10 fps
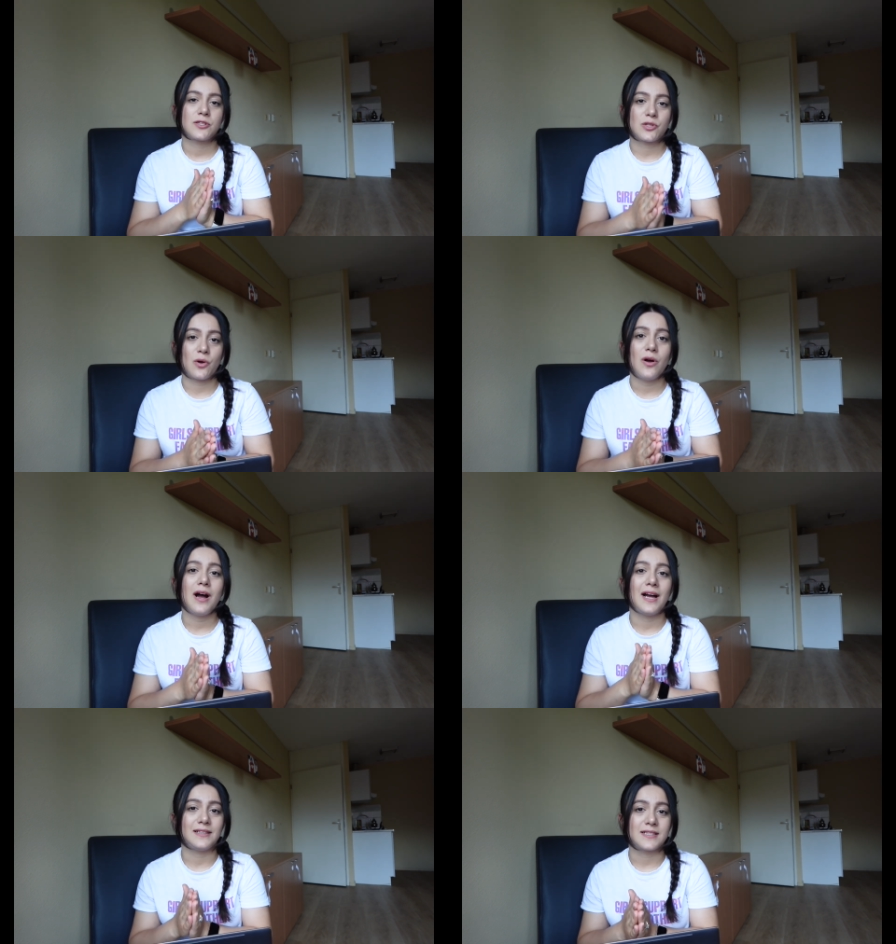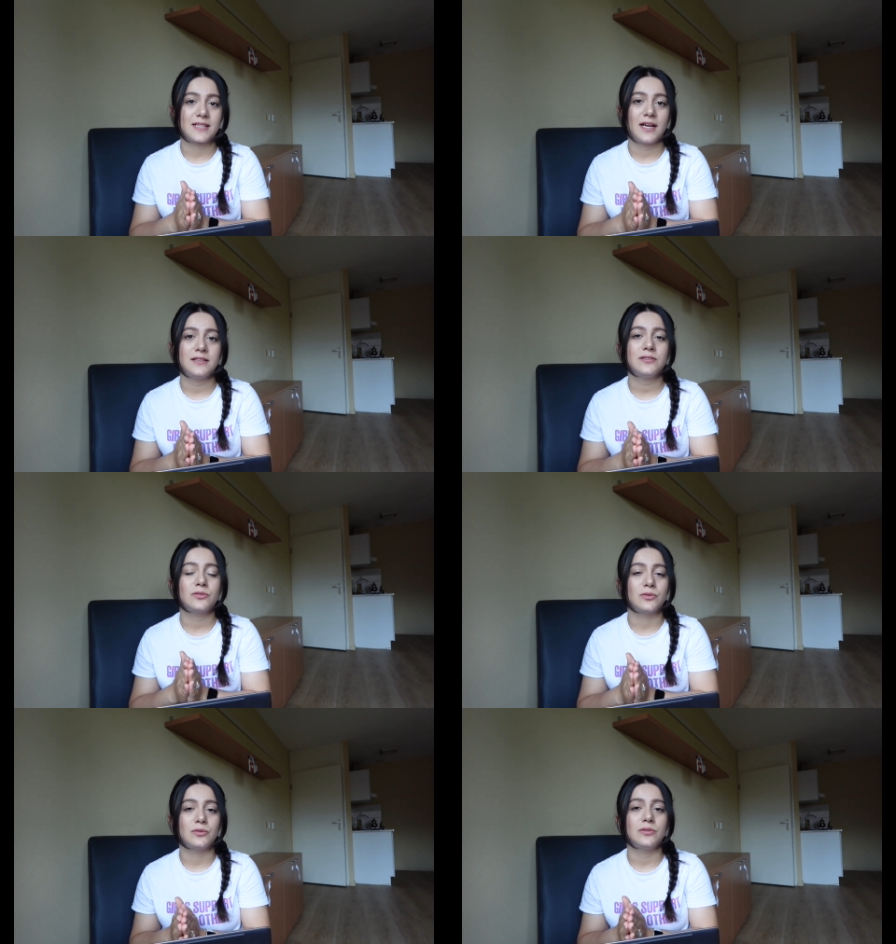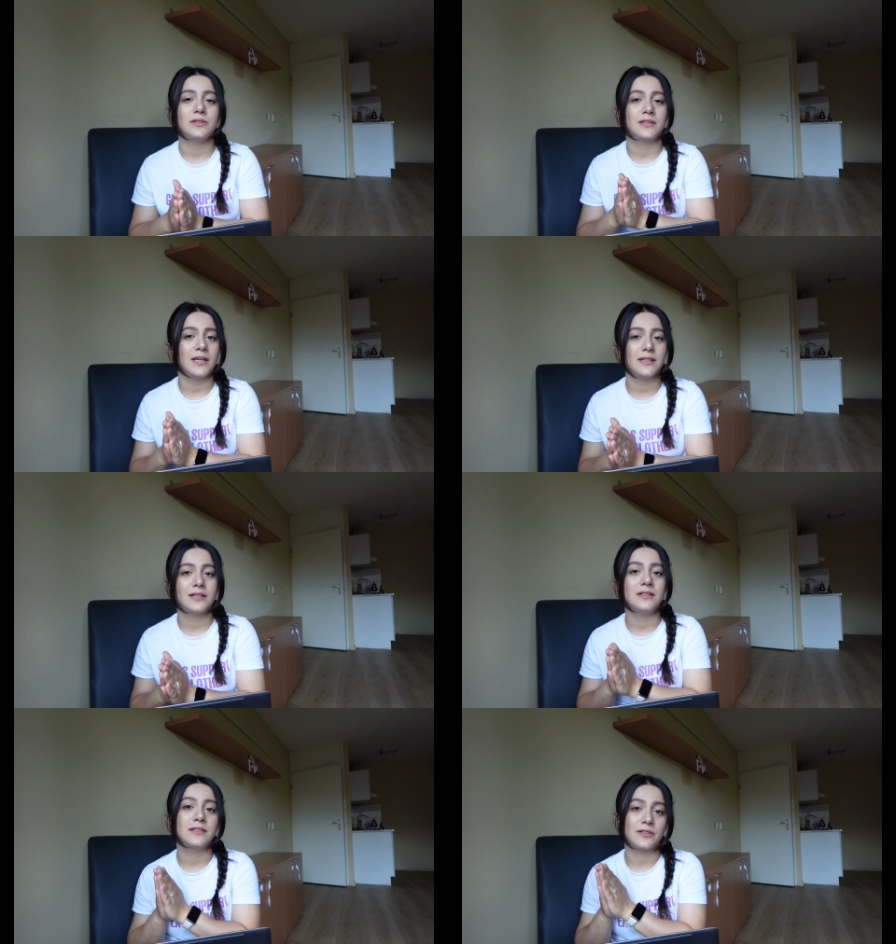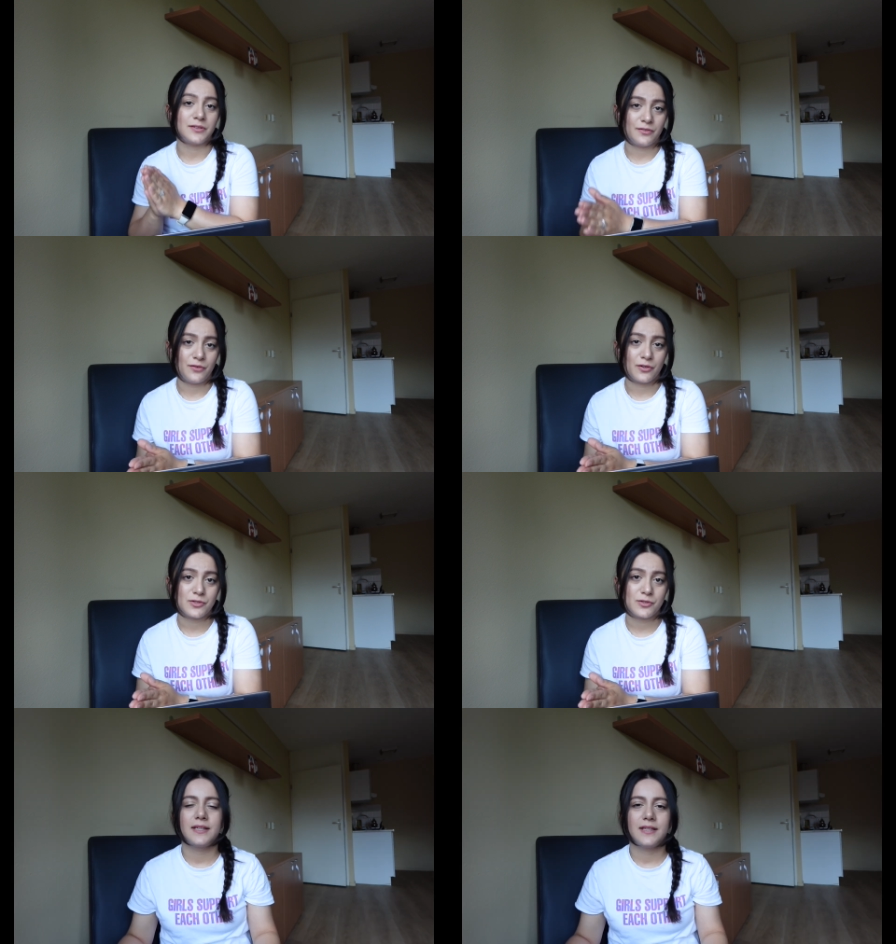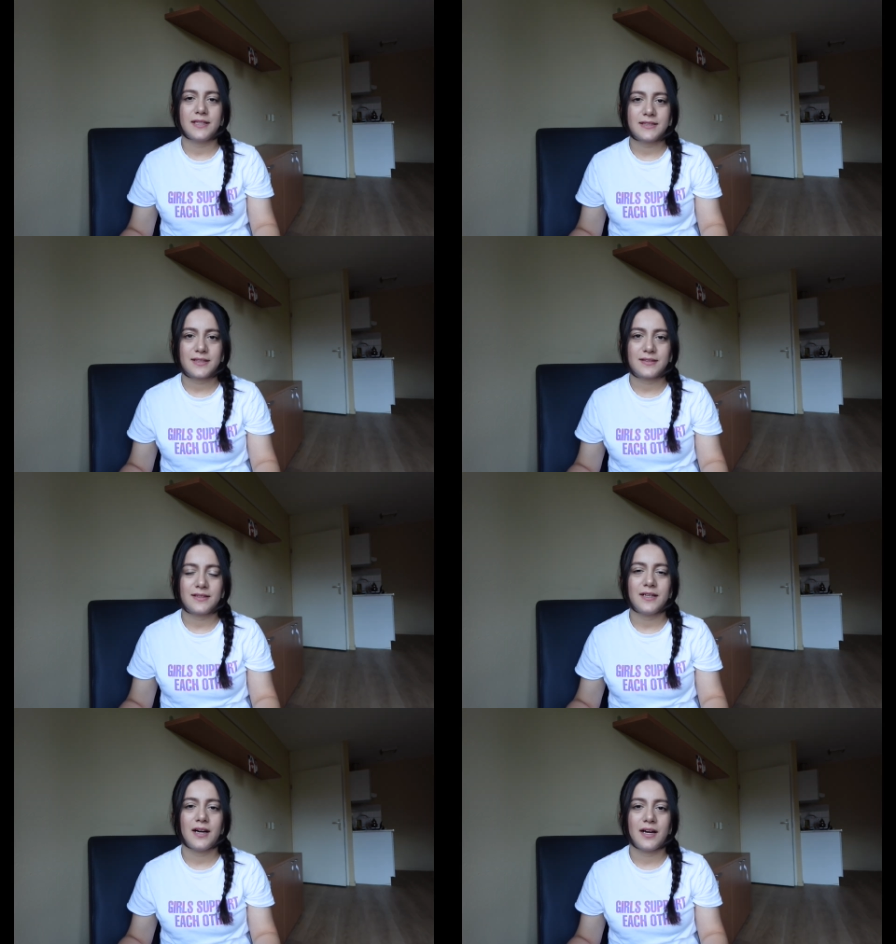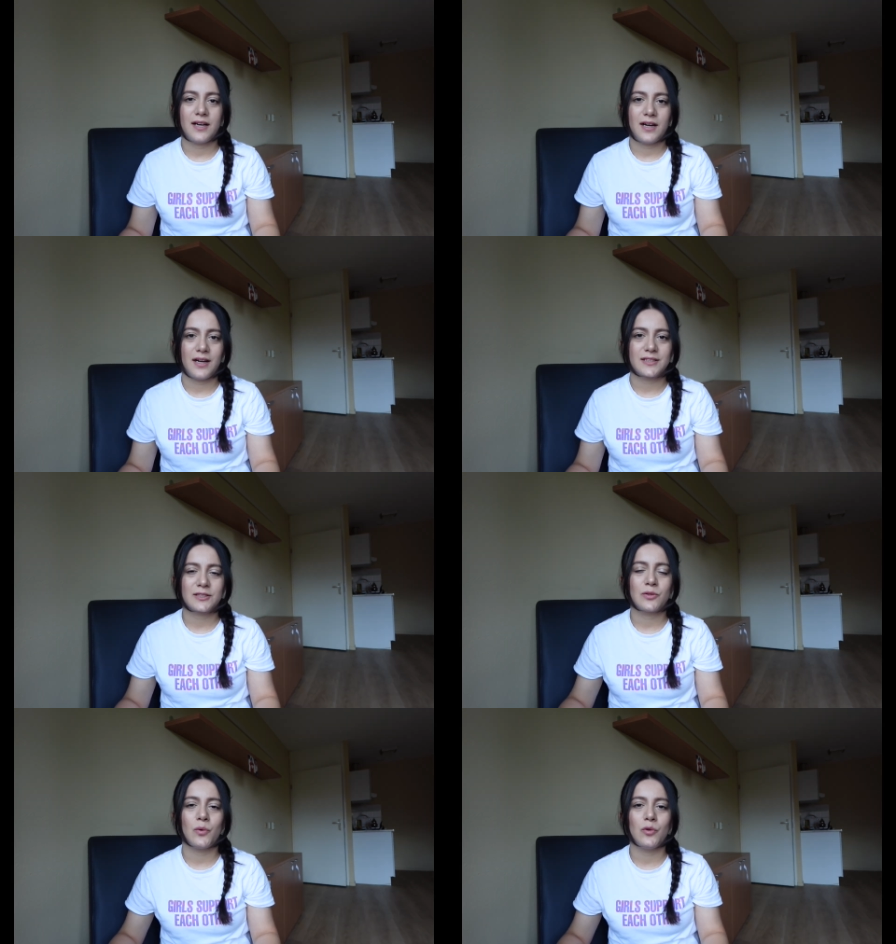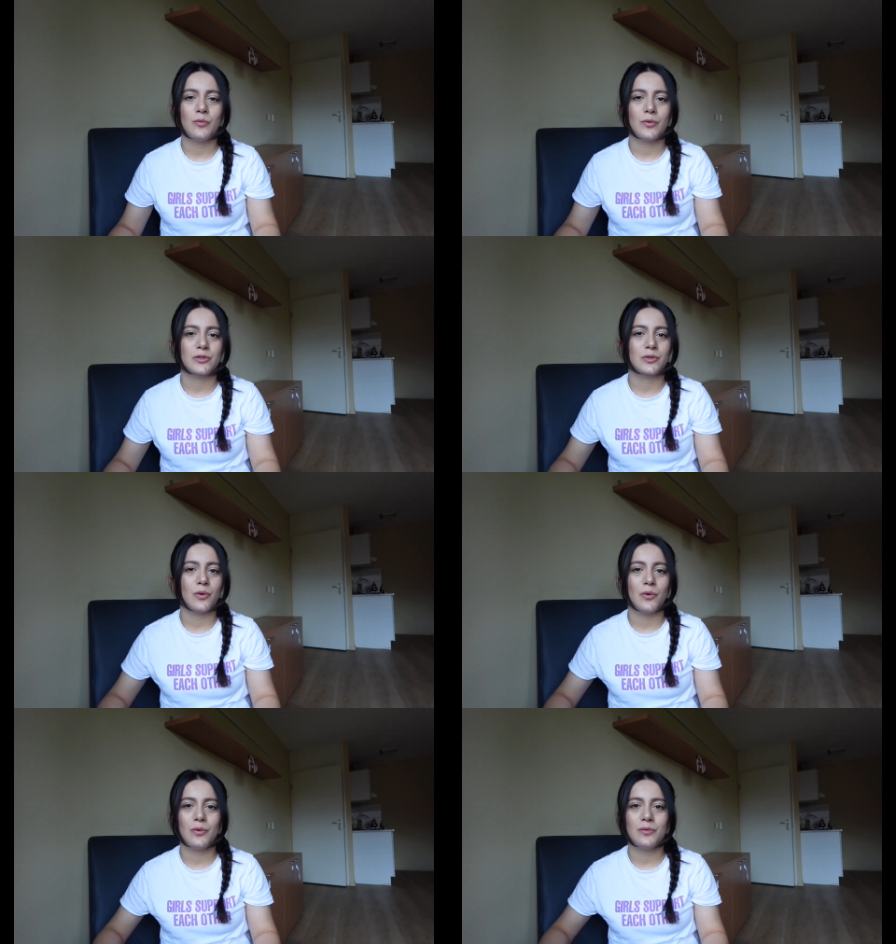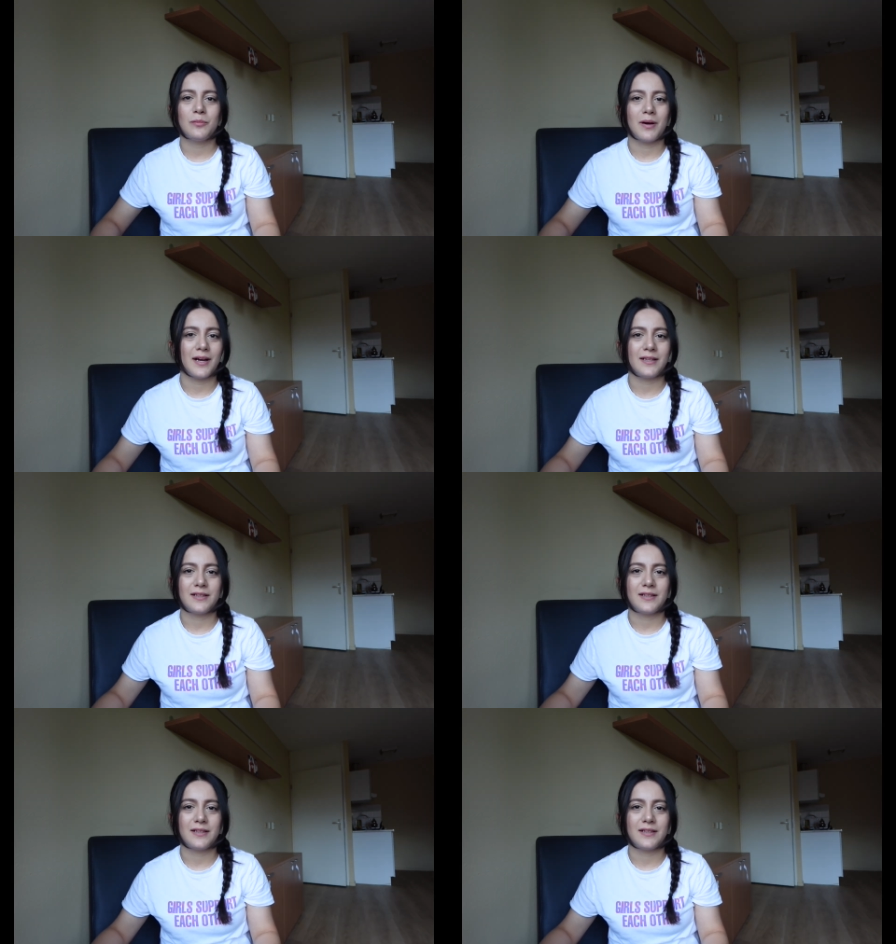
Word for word: So I decided to do the technical interview first. Yesterday, I asked almost all my